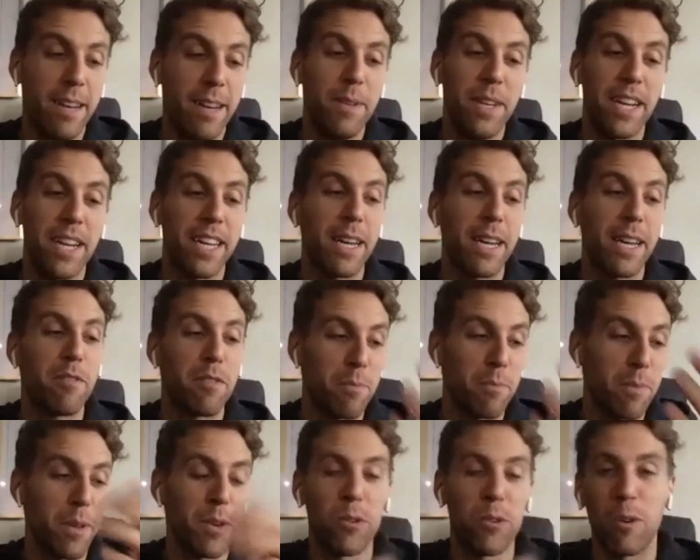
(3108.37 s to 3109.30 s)
mean, I come
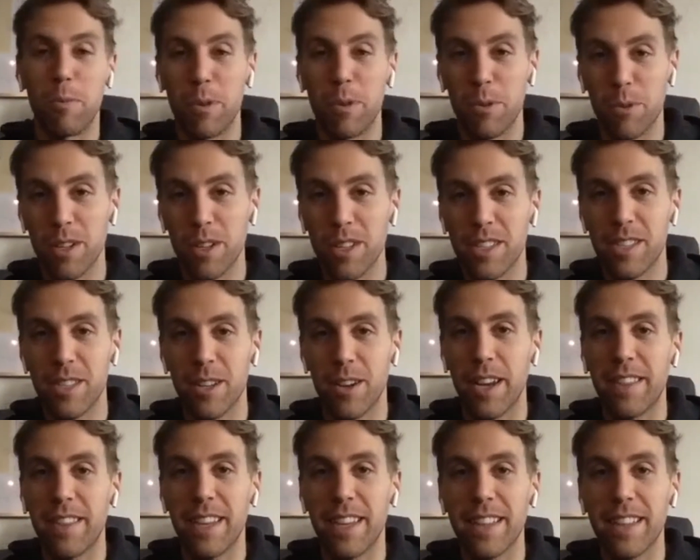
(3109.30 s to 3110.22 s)
from the corporate world, so
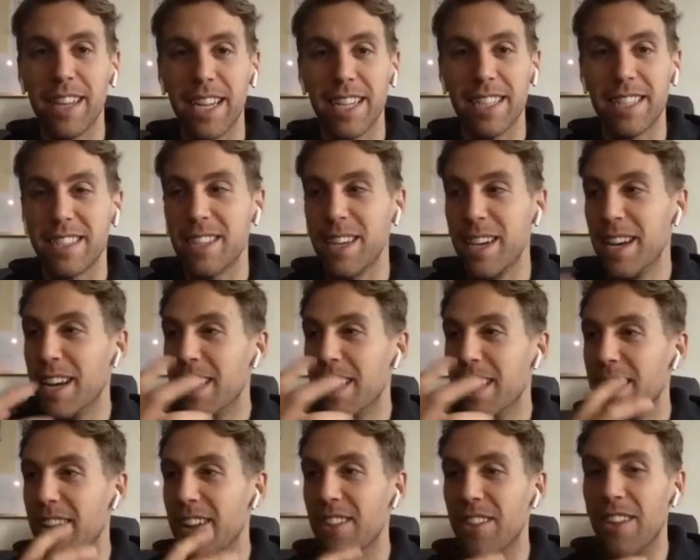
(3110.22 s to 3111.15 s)
I think that's,
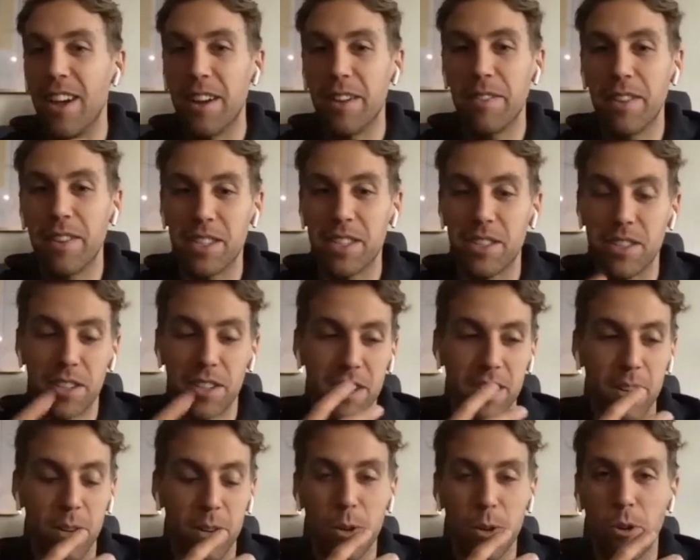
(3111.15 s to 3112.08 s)
a lot of us
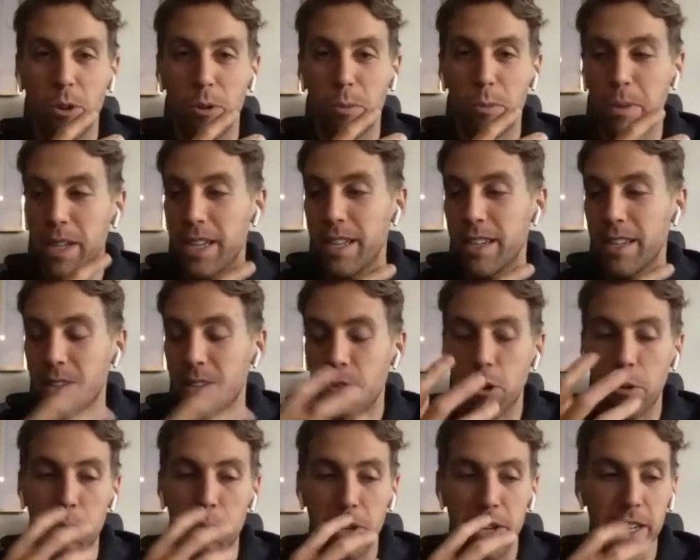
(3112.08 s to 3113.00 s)
are
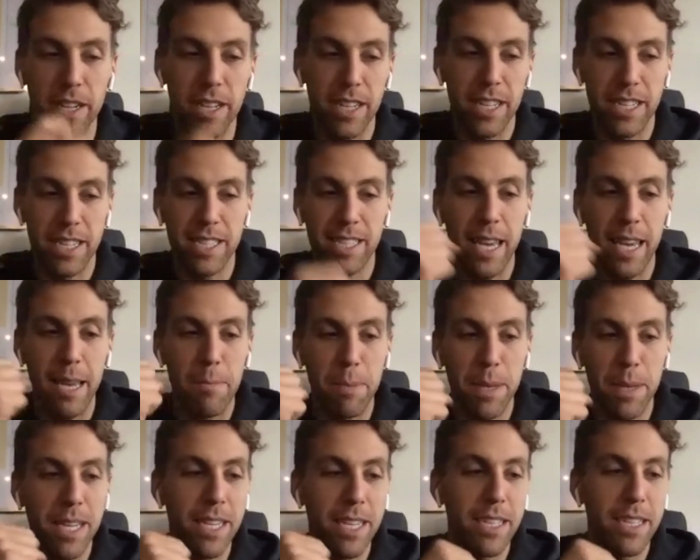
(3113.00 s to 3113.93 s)
corporate
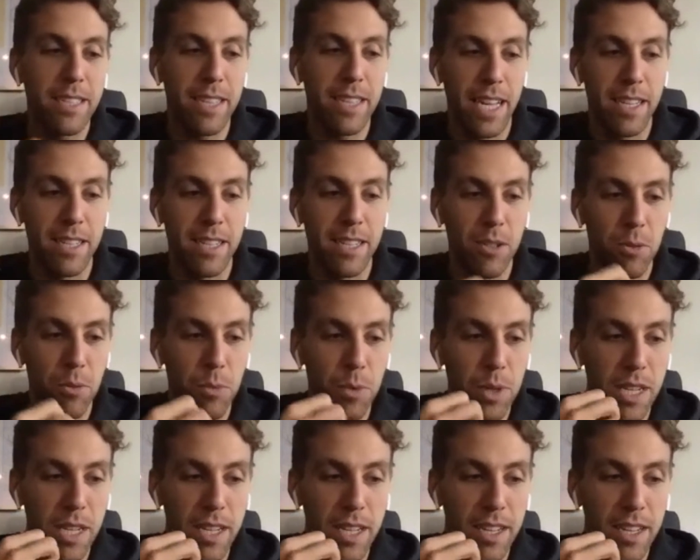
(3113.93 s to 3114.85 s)
escapees, and so
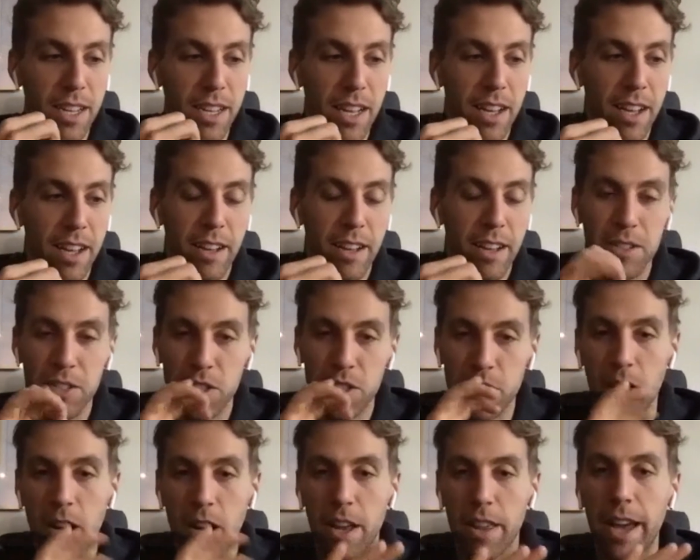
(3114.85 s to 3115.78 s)
we
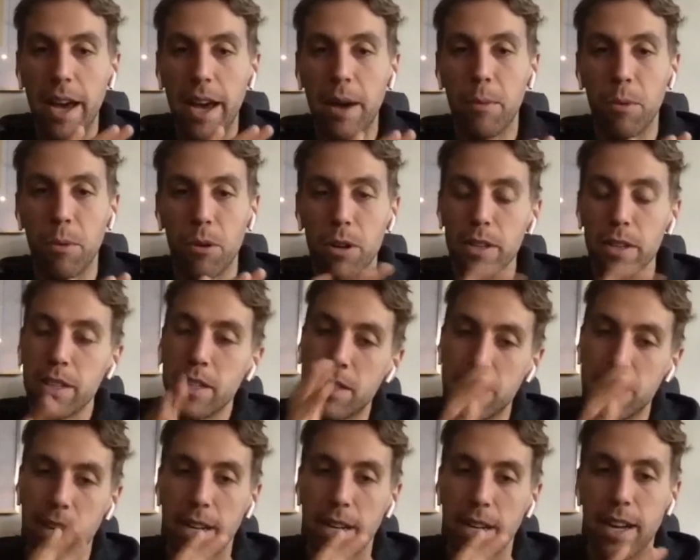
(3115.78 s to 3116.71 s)
saw that world and
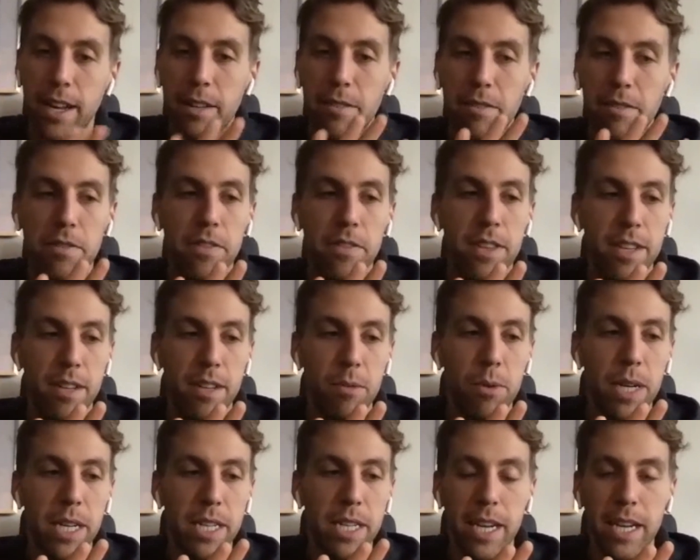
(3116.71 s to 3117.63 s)
saw kind of
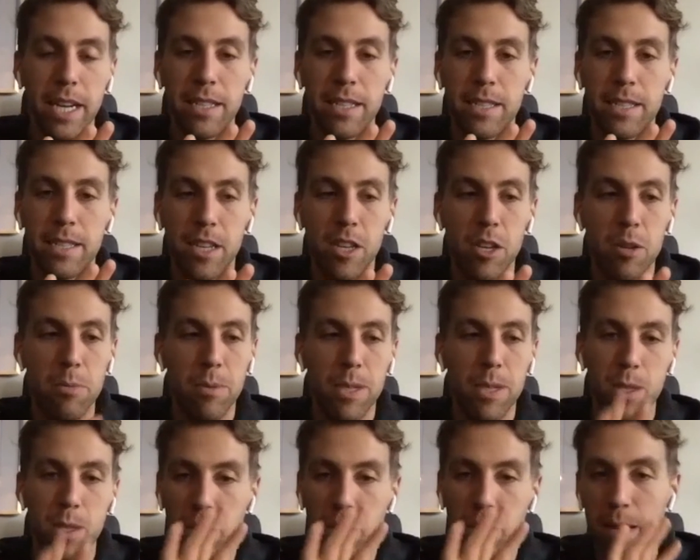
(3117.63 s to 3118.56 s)
what it does to
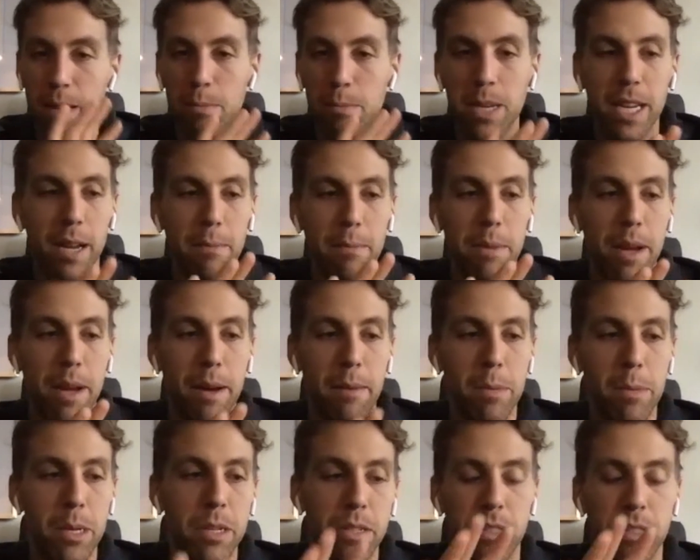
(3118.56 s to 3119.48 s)
humans when they become
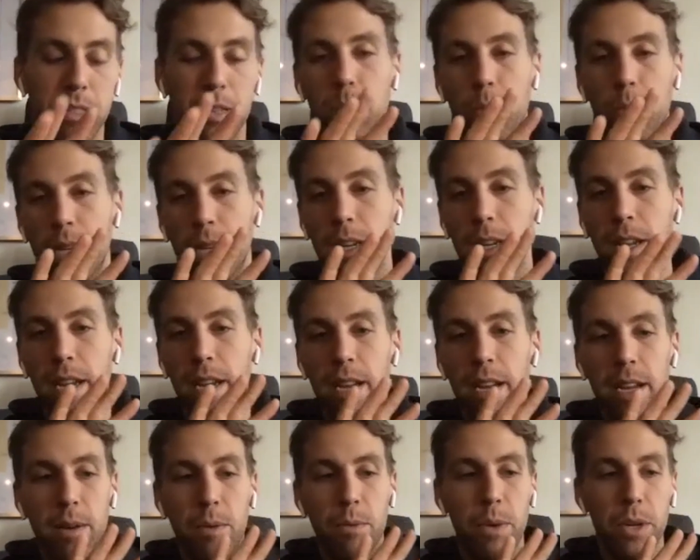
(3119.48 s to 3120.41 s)
numbers, and when
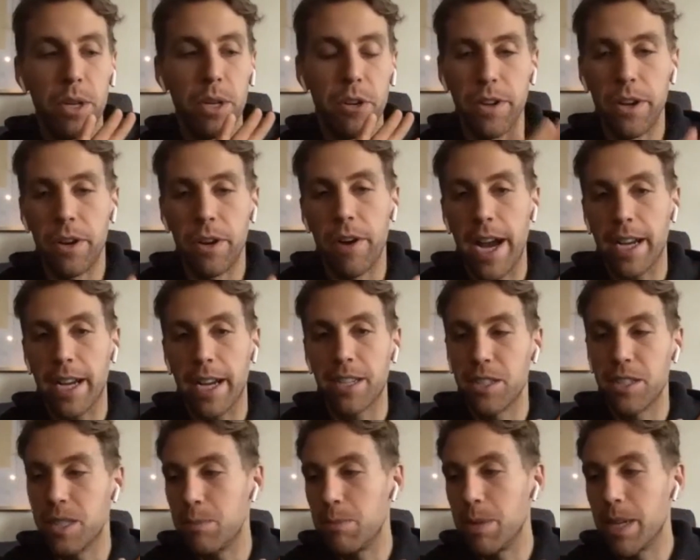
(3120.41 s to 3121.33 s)
your
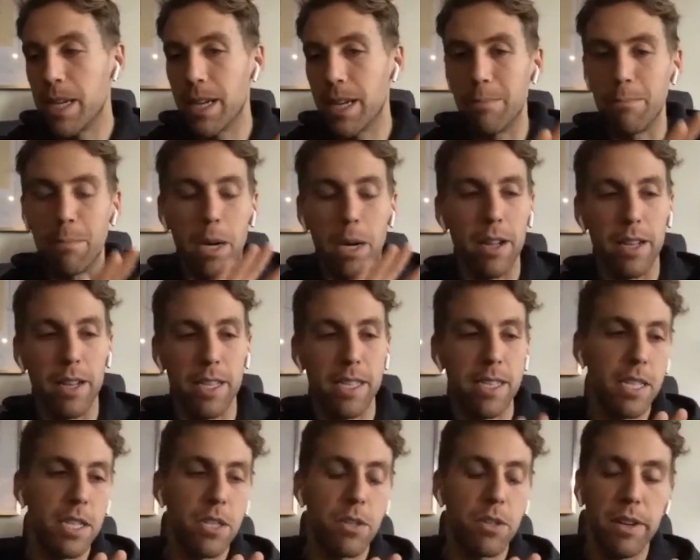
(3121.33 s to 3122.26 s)
interactions become
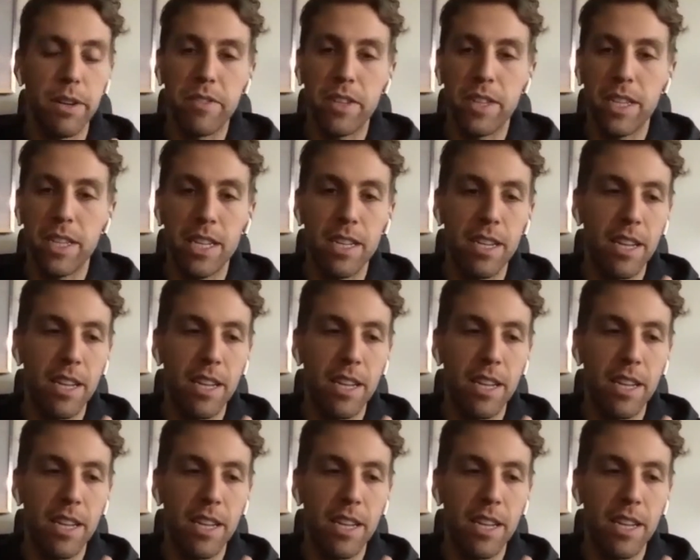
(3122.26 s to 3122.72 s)
policy driven,